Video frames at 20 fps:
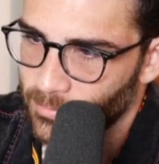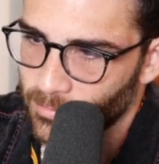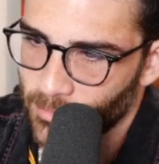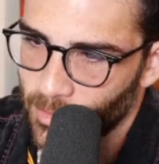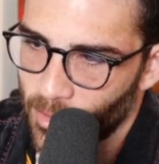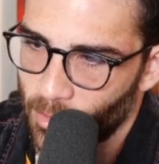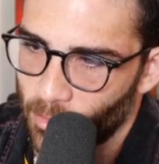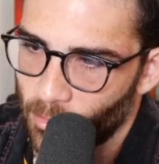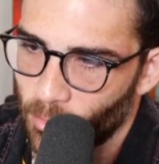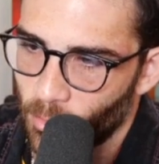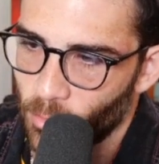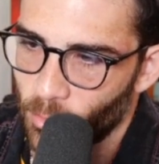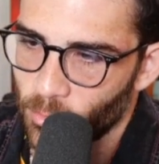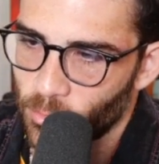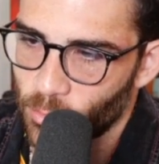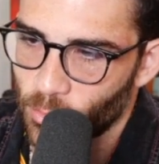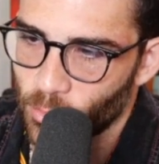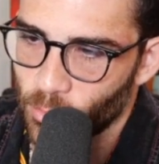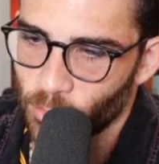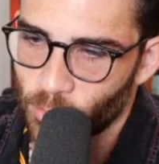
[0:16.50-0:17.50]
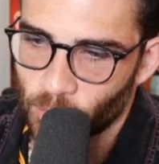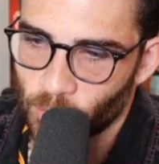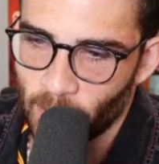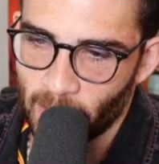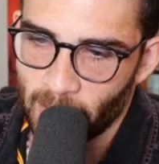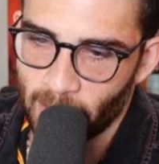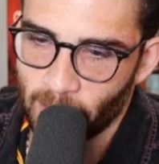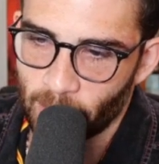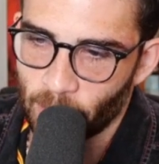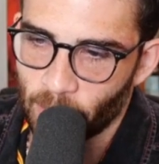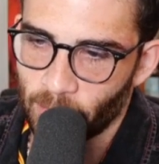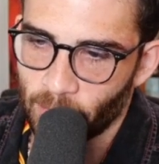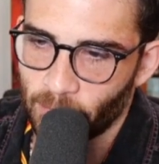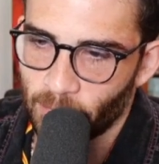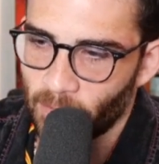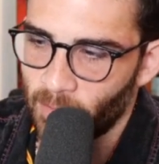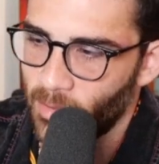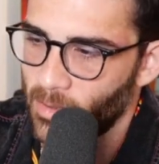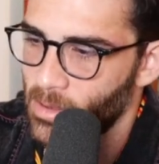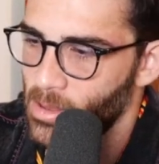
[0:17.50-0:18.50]
you know, old school train would
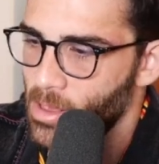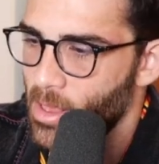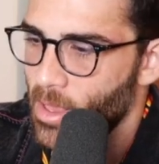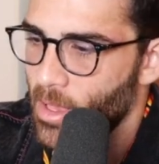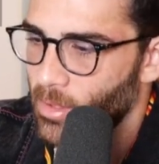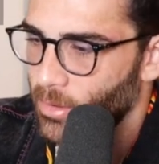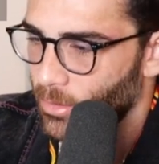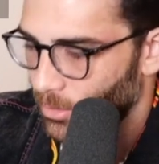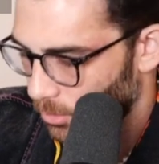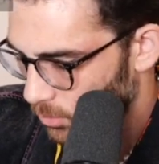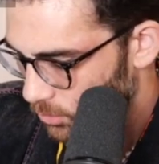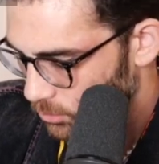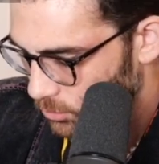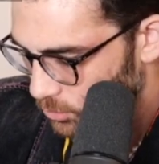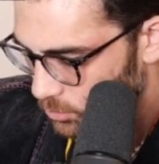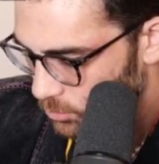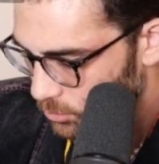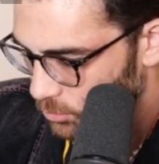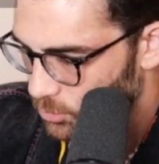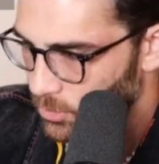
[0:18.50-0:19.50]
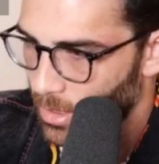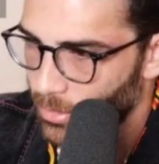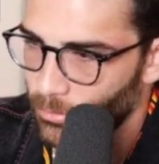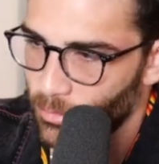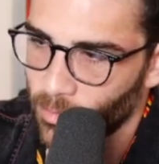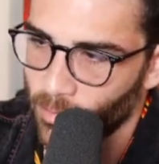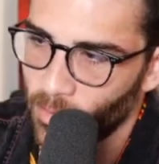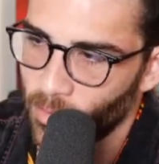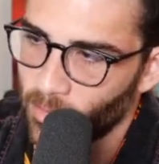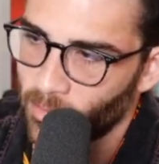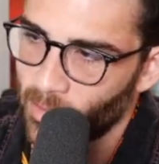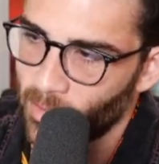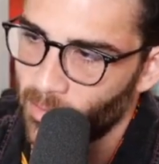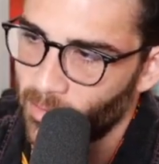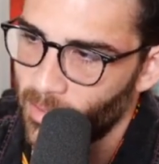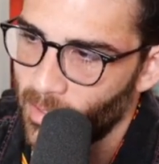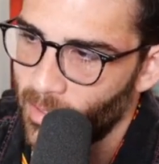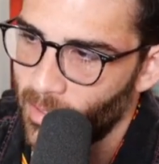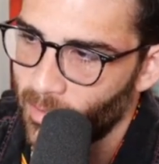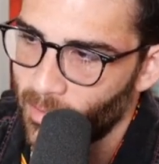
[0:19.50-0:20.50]
have looked at
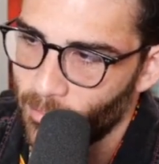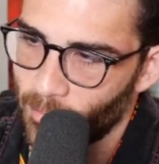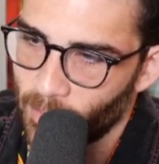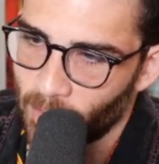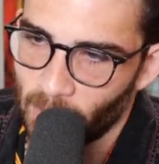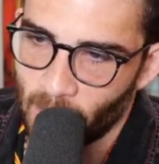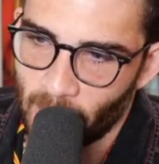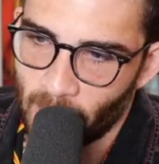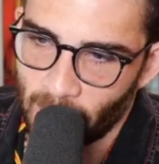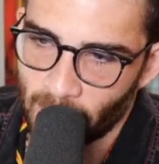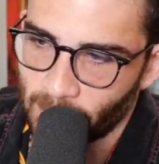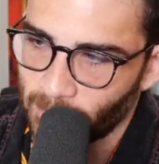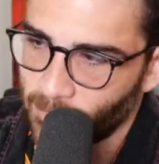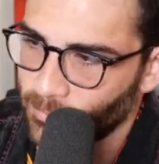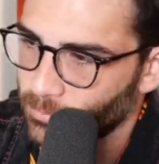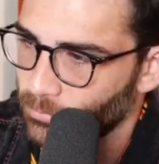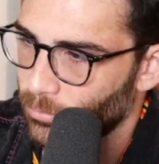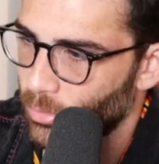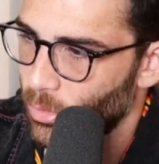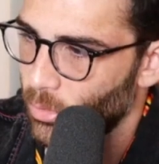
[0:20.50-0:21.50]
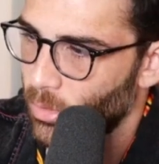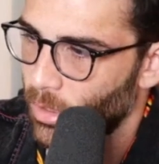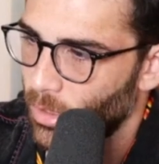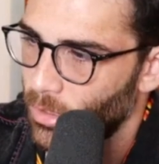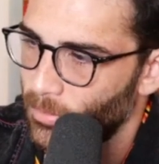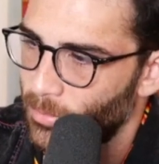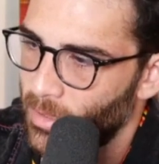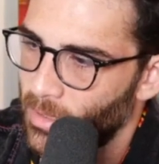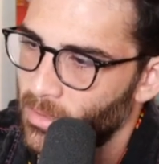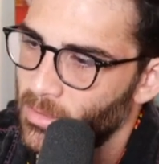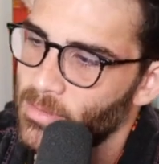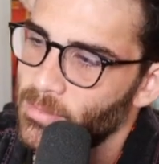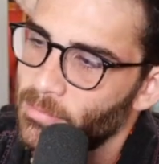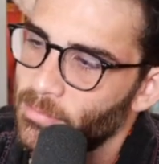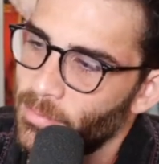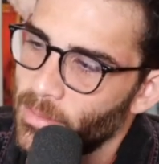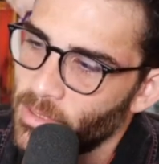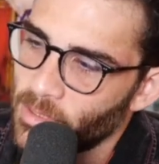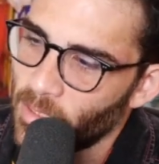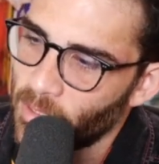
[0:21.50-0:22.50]
Kick and been like, bro, call your parents.
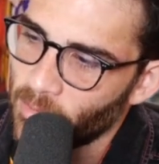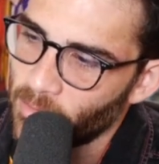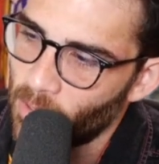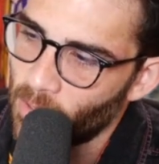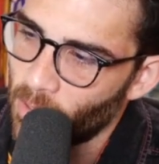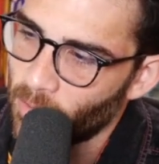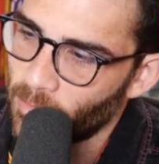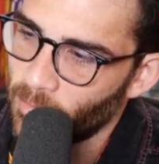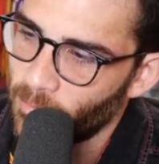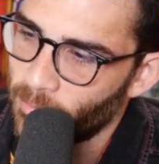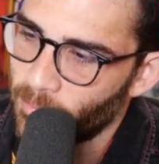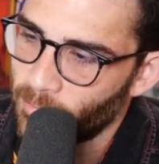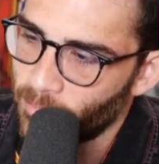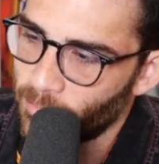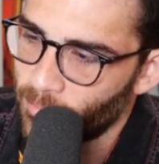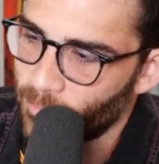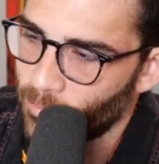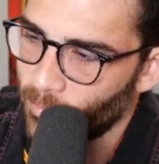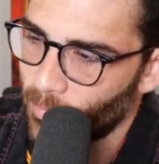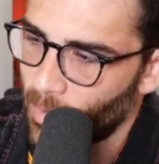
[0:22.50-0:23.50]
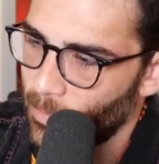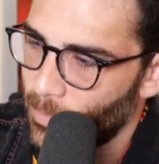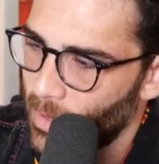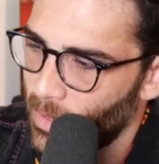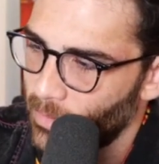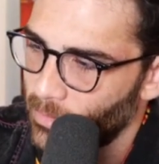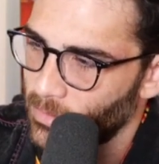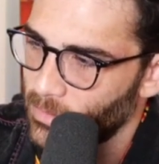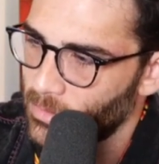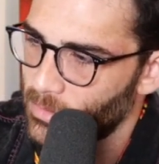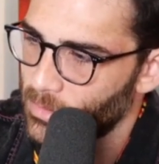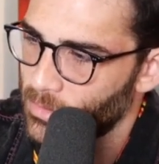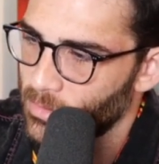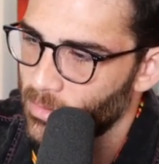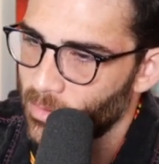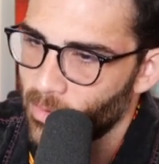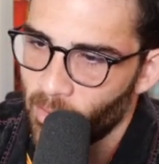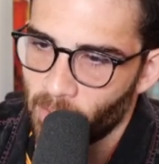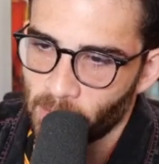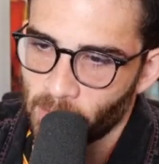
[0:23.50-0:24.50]
Bitch, I talk to my parents
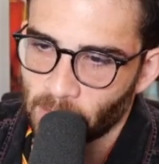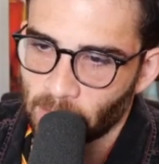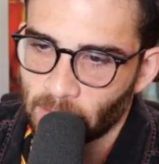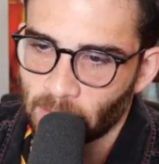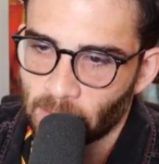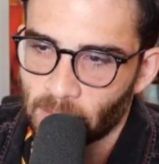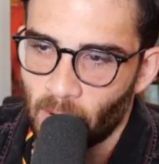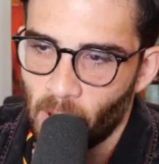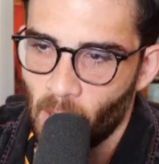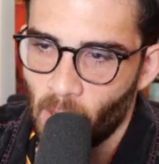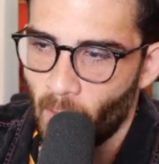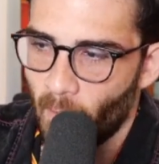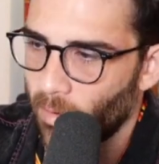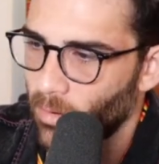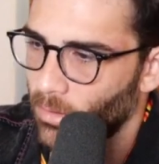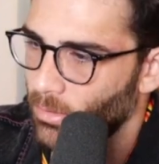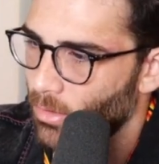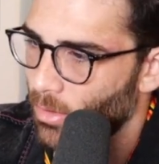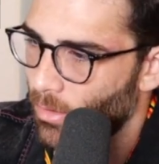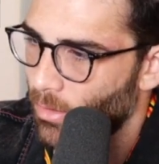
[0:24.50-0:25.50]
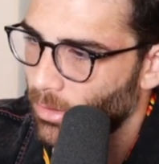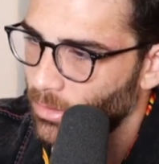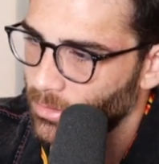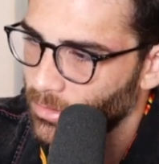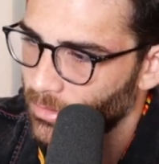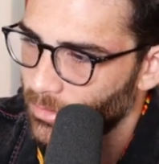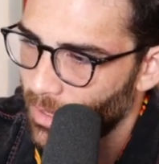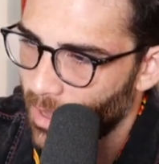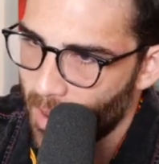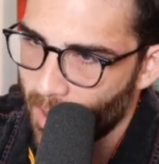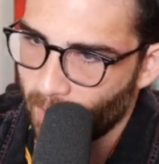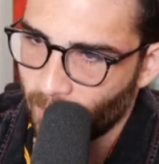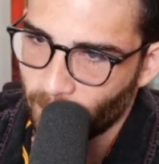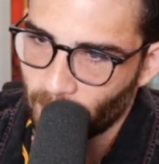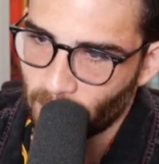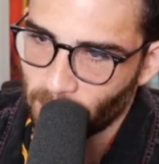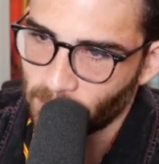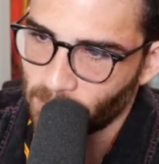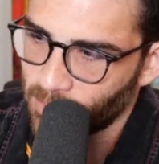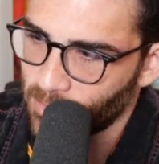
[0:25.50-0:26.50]
all the time.
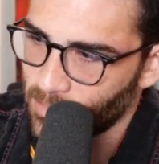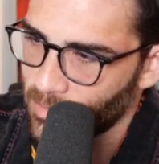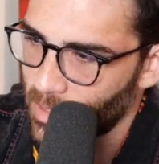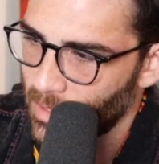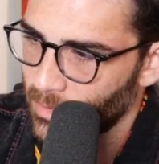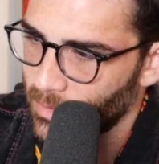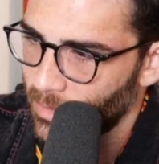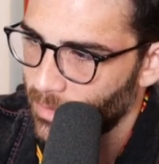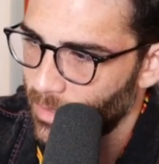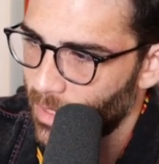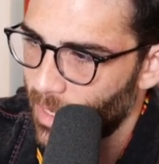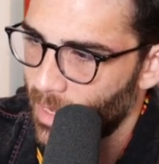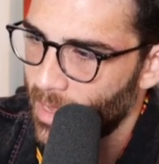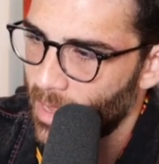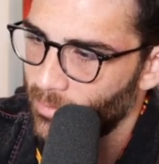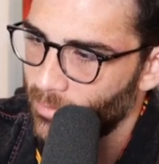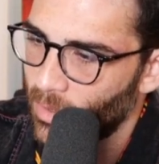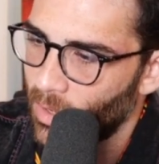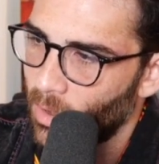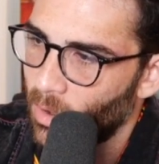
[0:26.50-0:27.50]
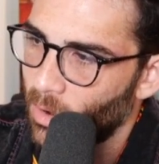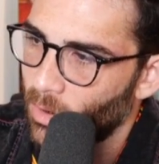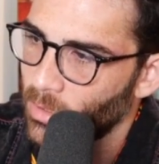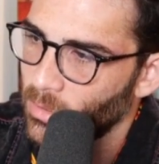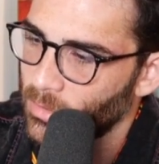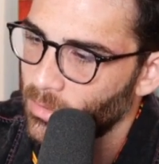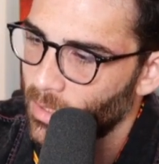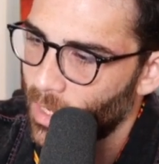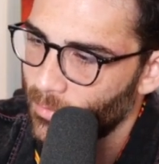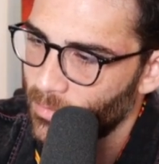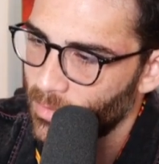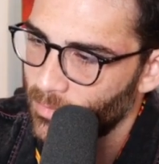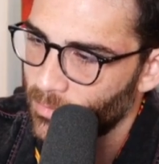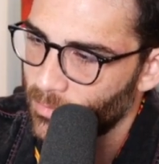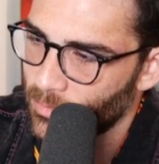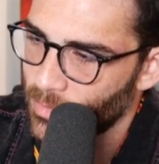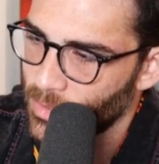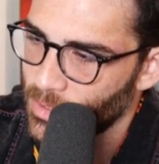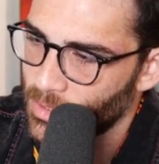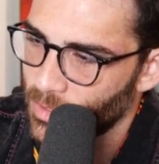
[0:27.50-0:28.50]
I'm just saying that I have a hard time
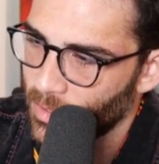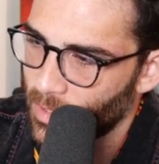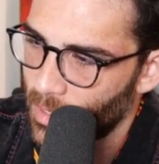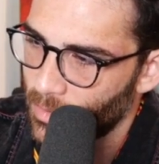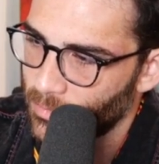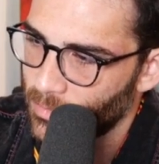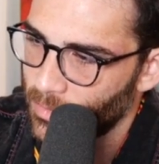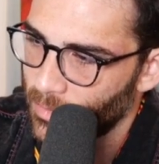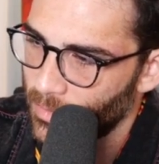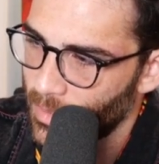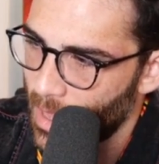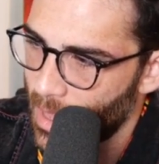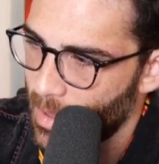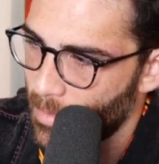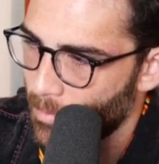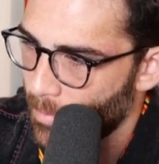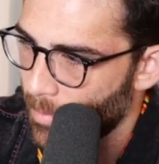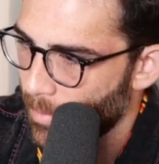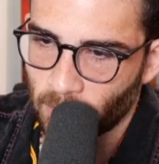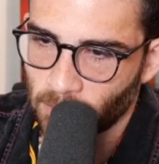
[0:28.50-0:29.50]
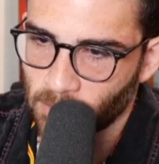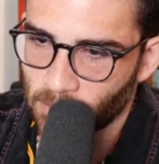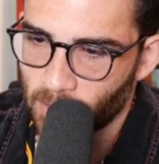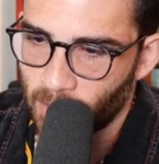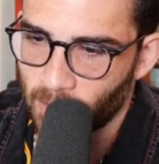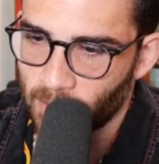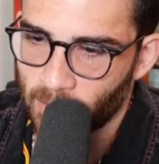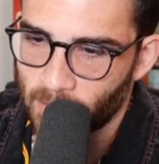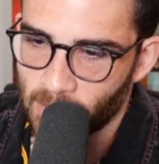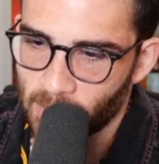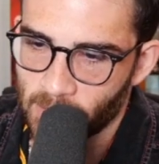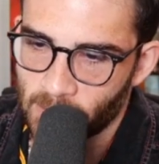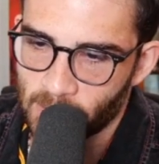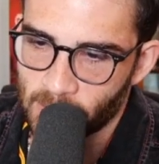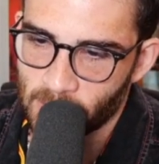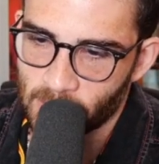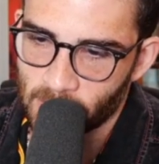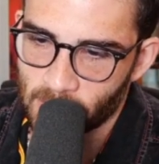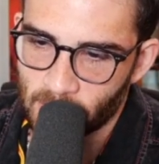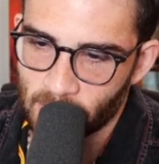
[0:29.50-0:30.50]
even reaching out to them. Like, this
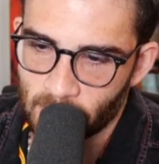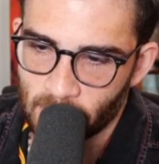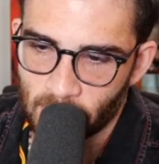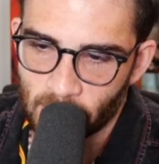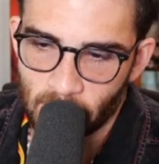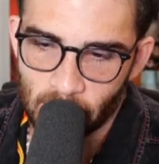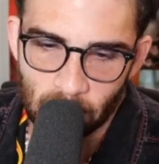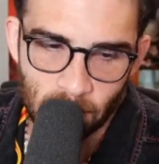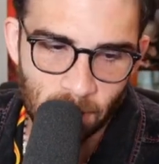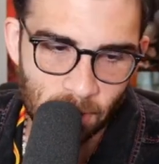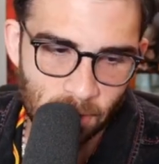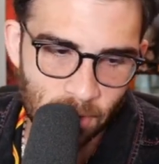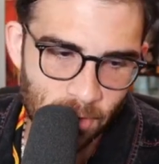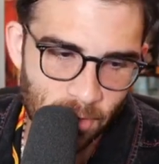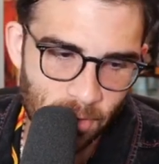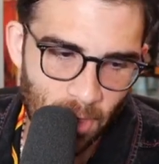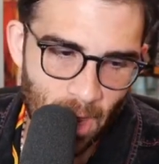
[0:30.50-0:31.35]
is